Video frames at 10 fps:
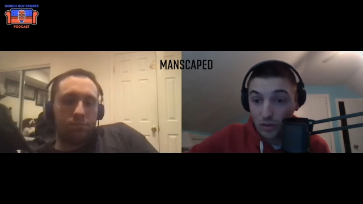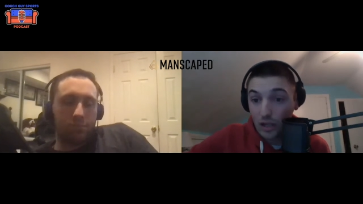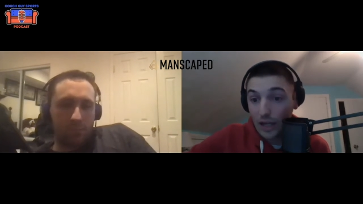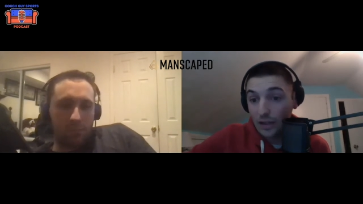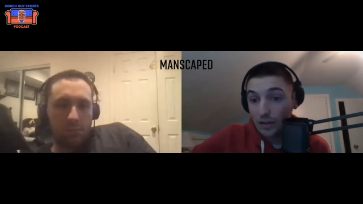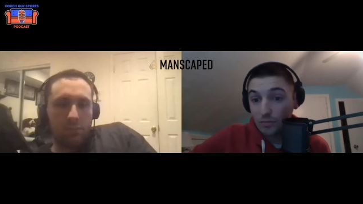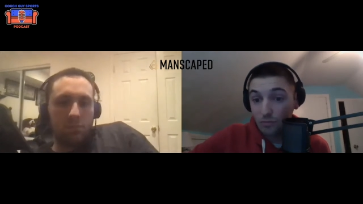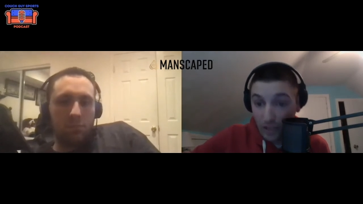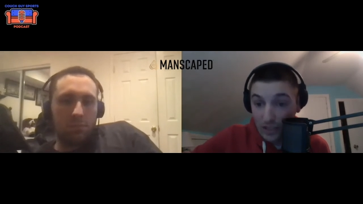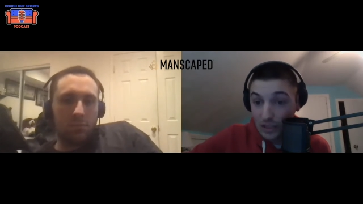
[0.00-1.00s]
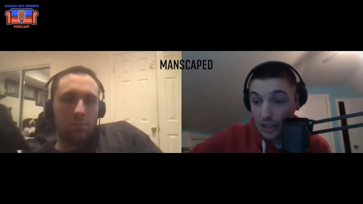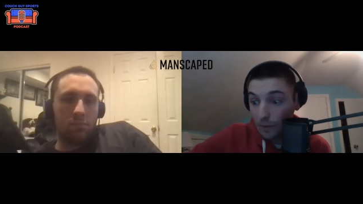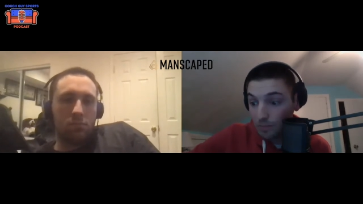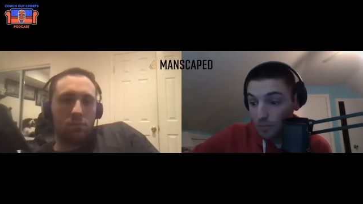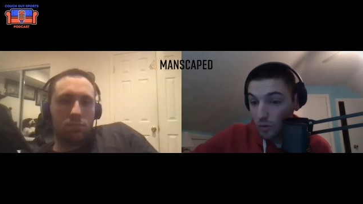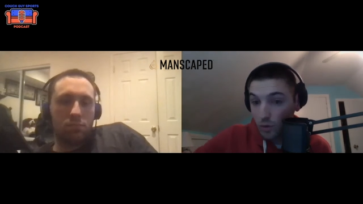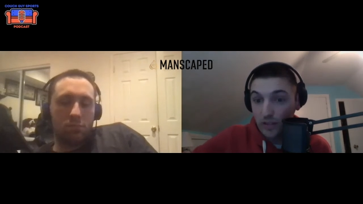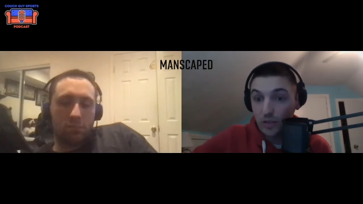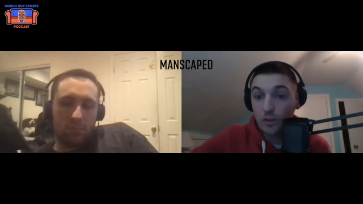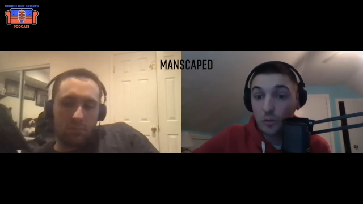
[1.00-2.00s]
Speaker 1: like recently what he
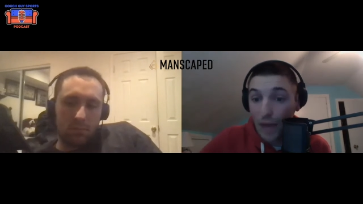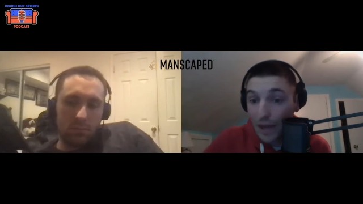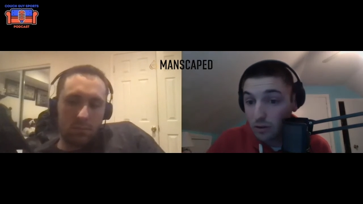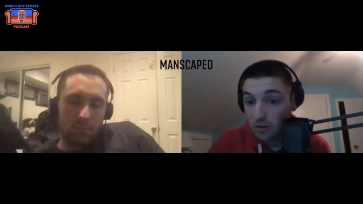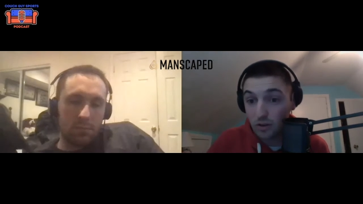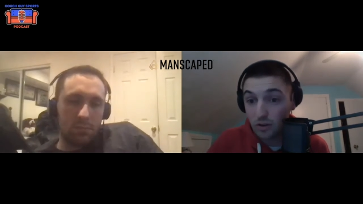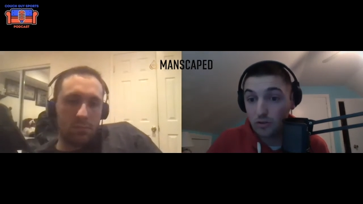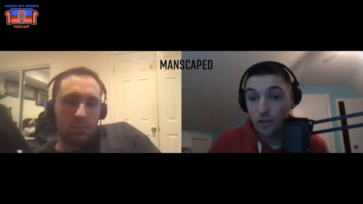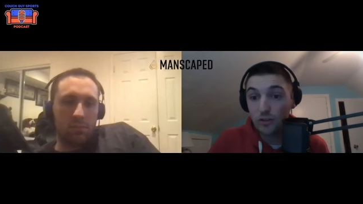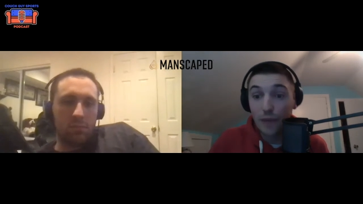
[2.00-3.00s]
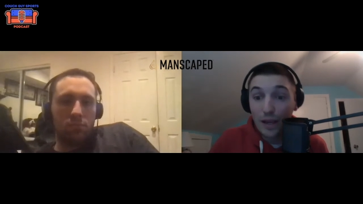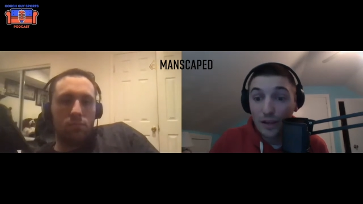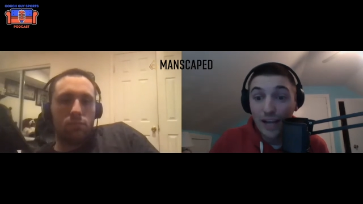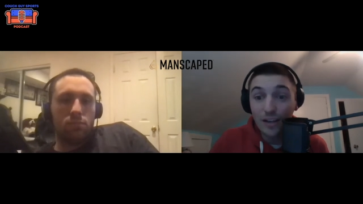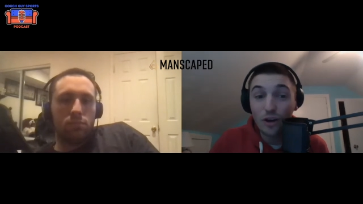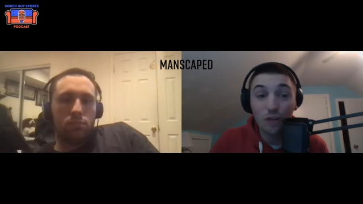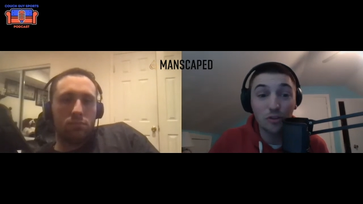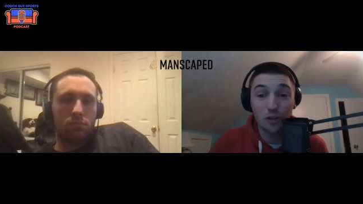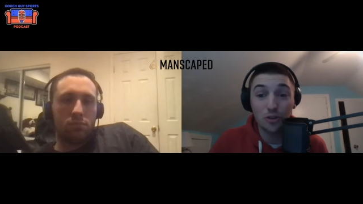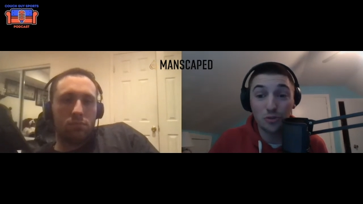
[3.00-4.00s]
did with the Bengals all those years. Bang- Andy Dalton
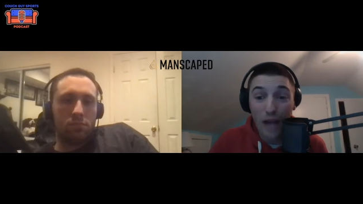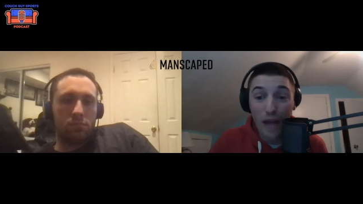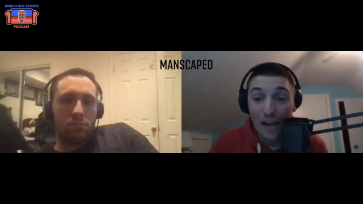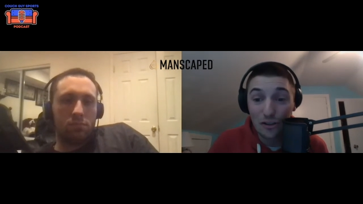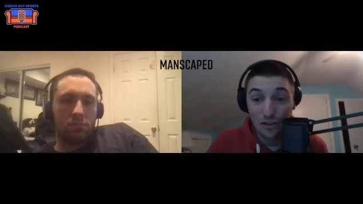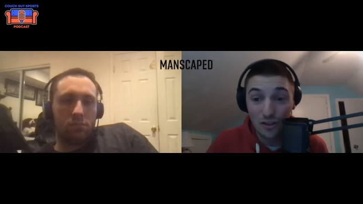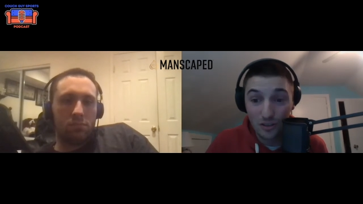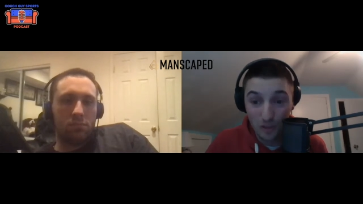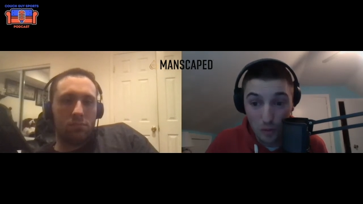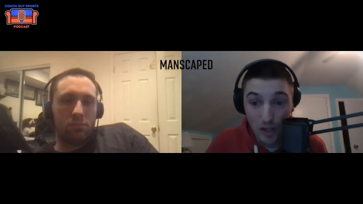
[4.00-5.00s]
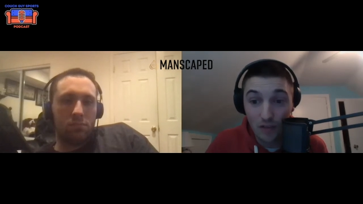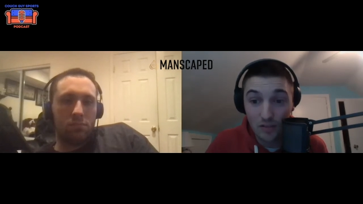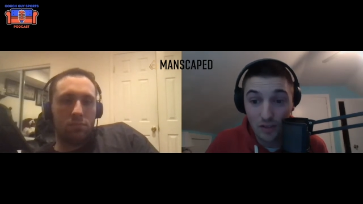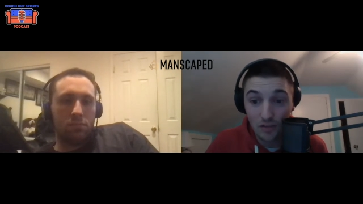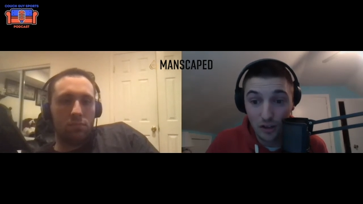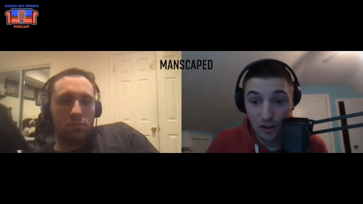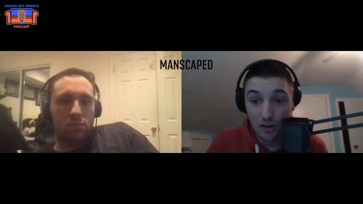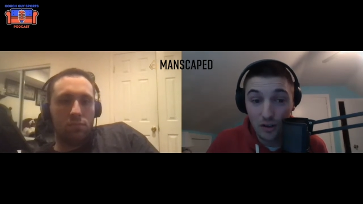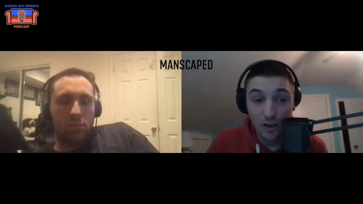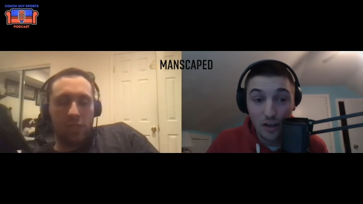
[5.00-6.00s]
got trash to the playoffs every year.
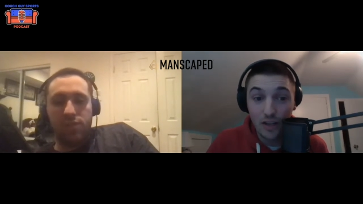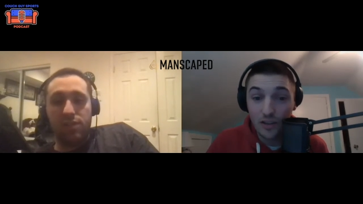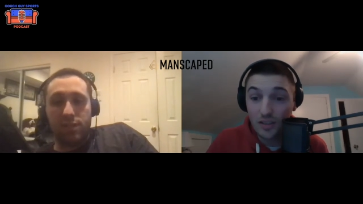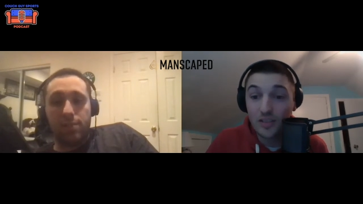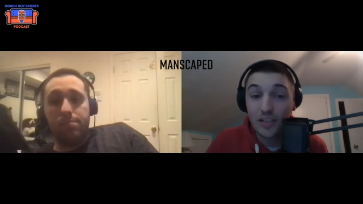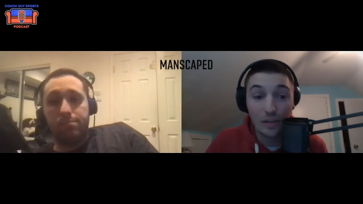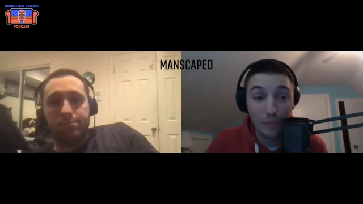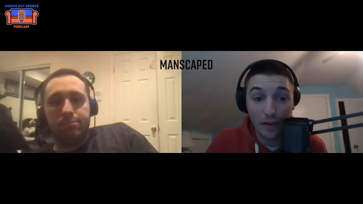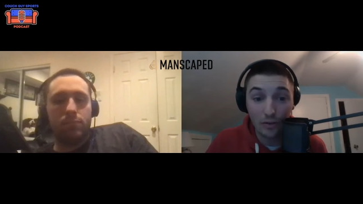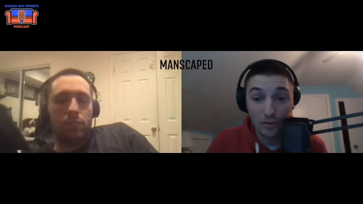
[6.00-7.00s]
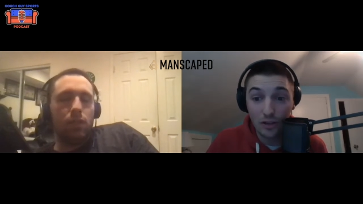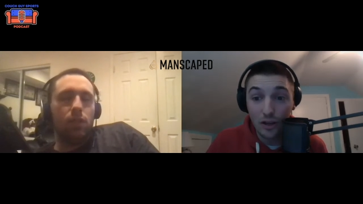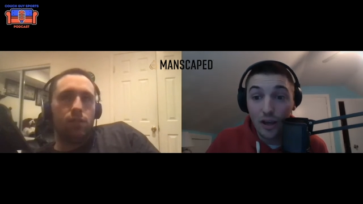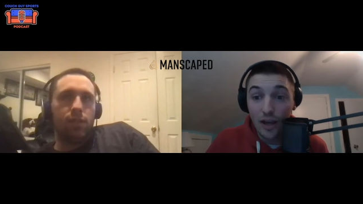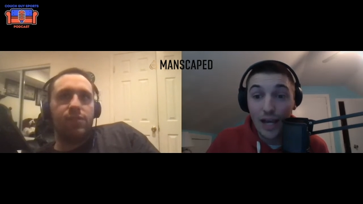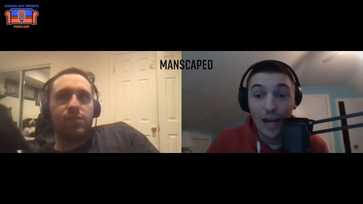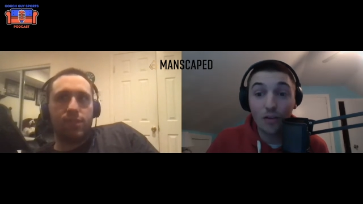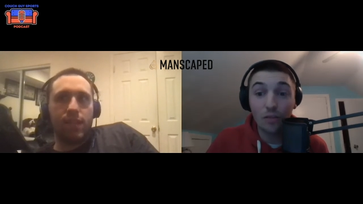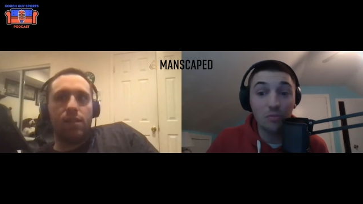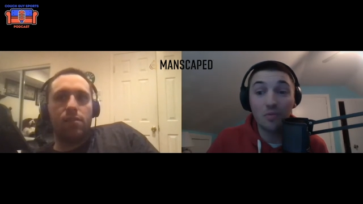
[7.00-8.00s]
Speaker 2: Yes, he does. That's, and I don't
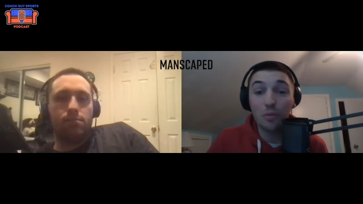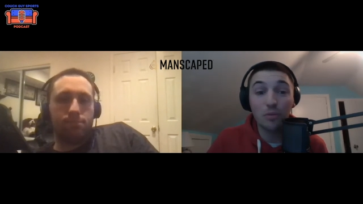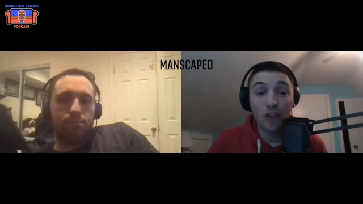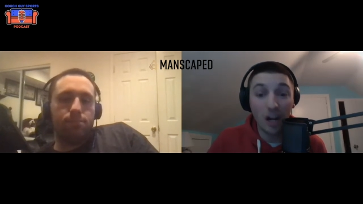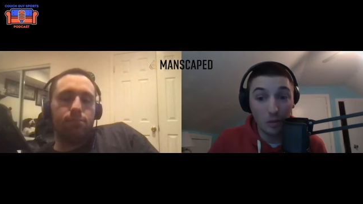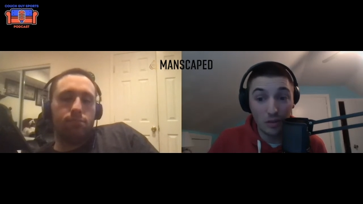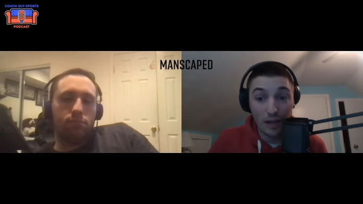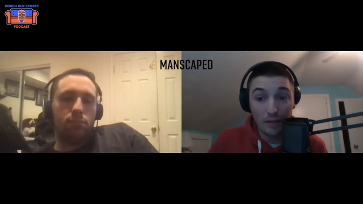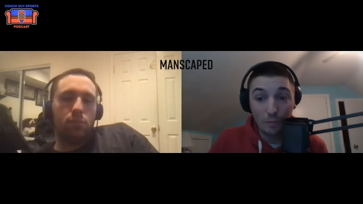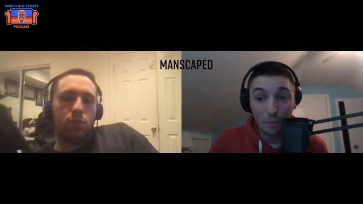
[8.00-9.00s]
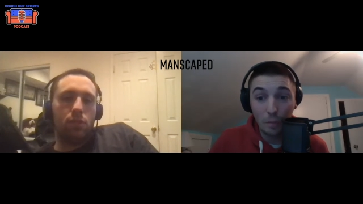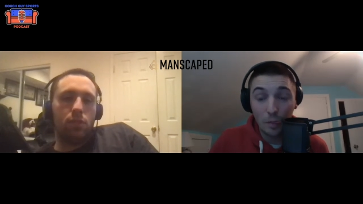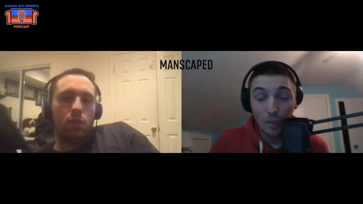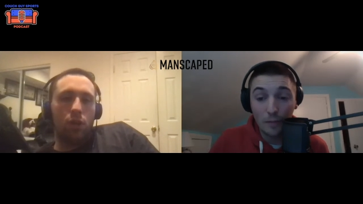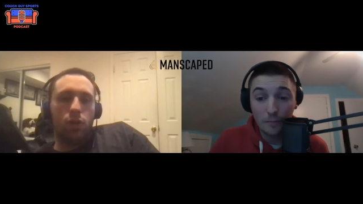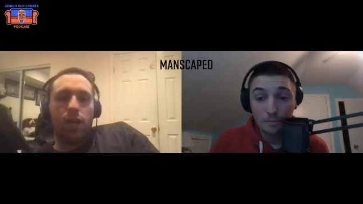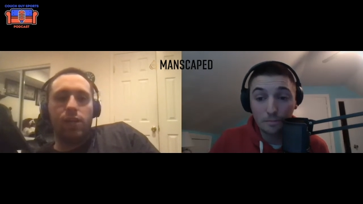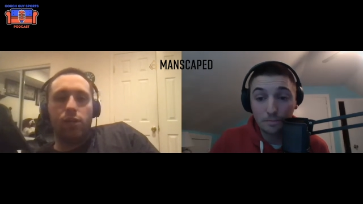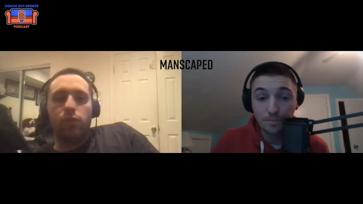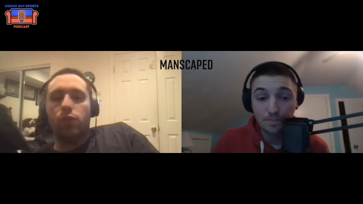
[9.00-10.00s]
think enough people talk about that. Okay,
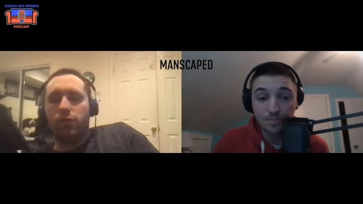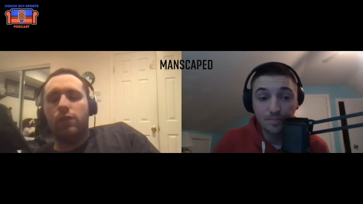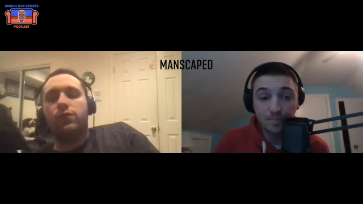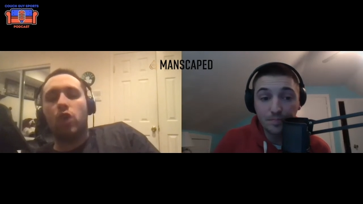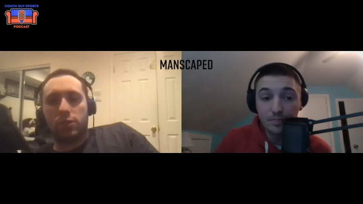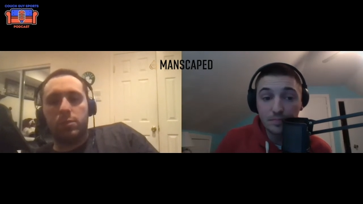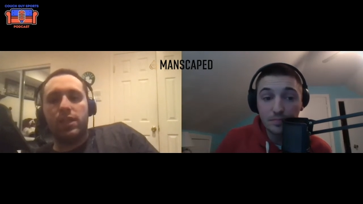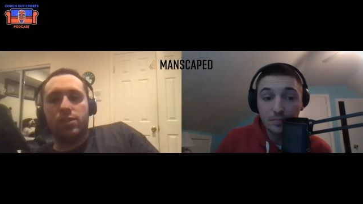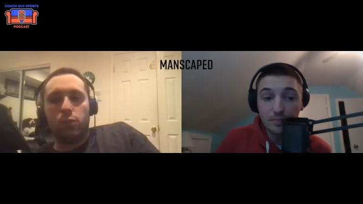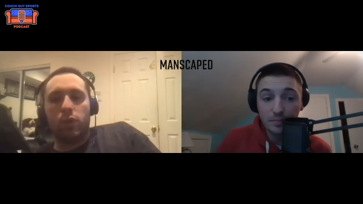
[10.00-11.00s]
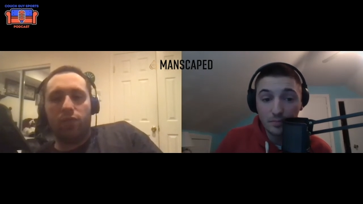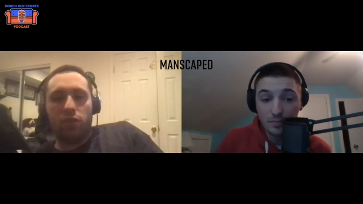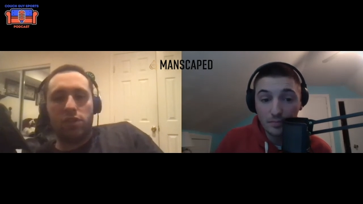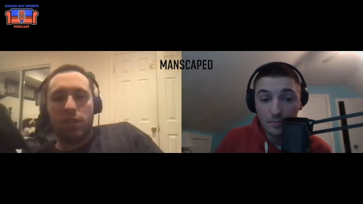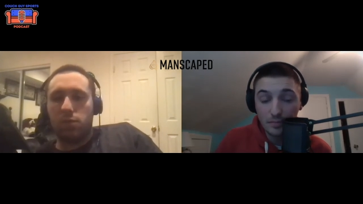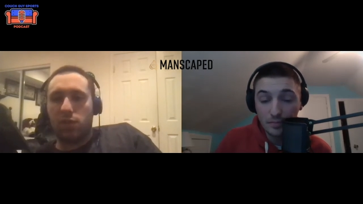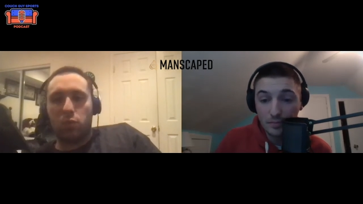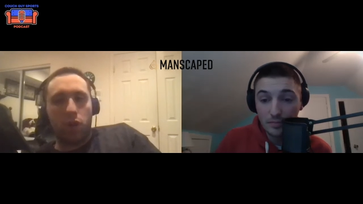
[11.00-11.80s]
you, you, you've talked me into it. At first I was like, where are